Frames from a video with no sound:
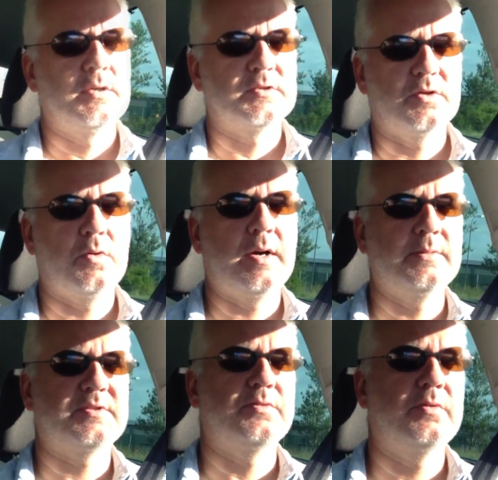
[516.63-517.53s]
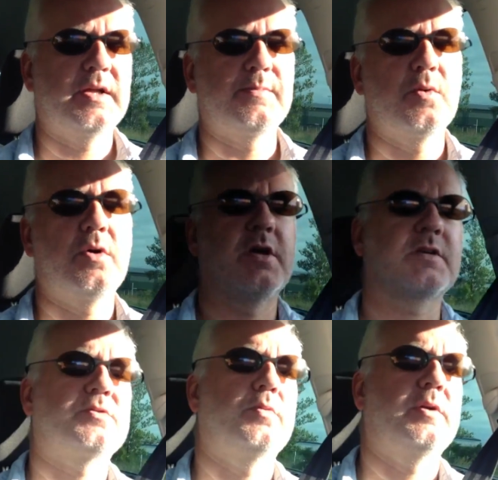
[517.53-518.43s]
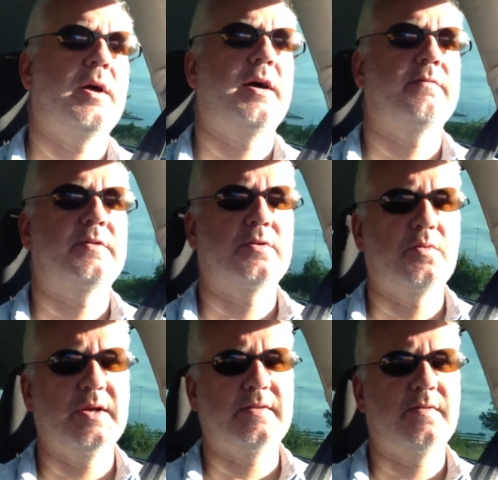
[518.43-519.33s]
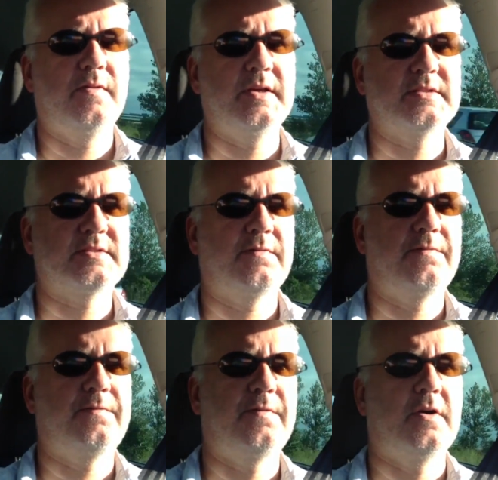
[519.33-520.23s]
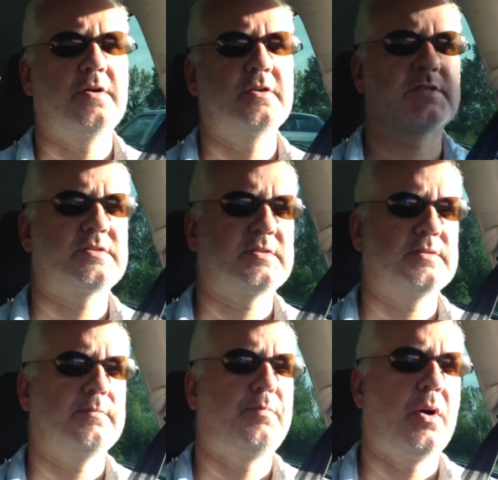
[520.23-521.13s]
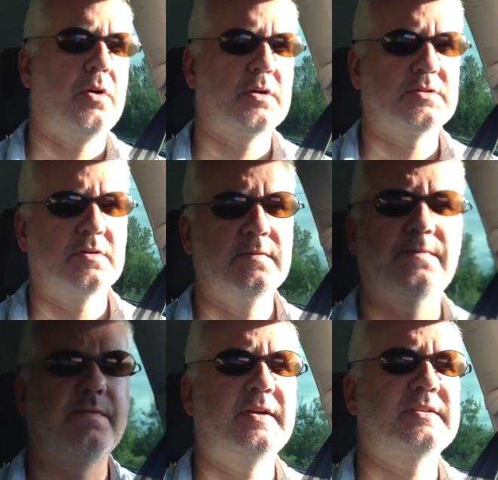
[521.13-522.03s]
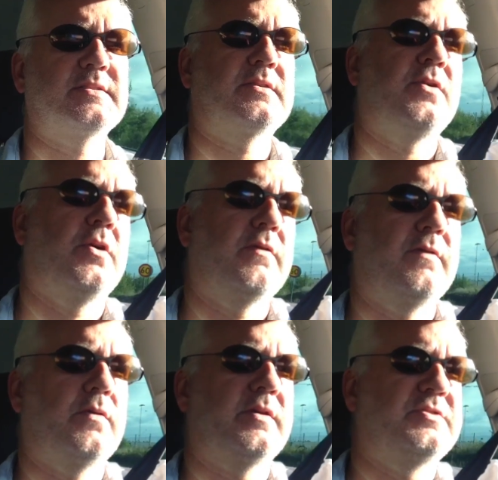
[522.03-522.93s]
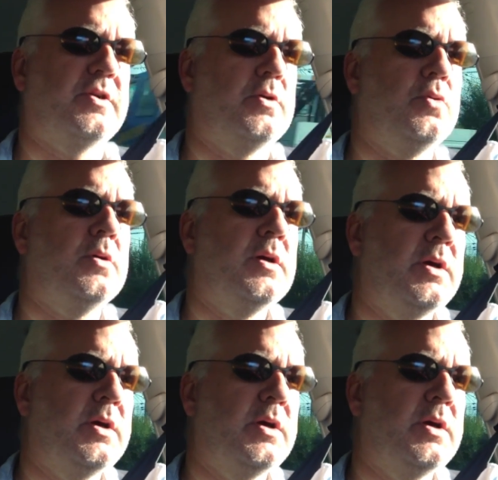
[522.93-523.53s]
So I'm soon at my works. We have to quit this first part of this car vlog show.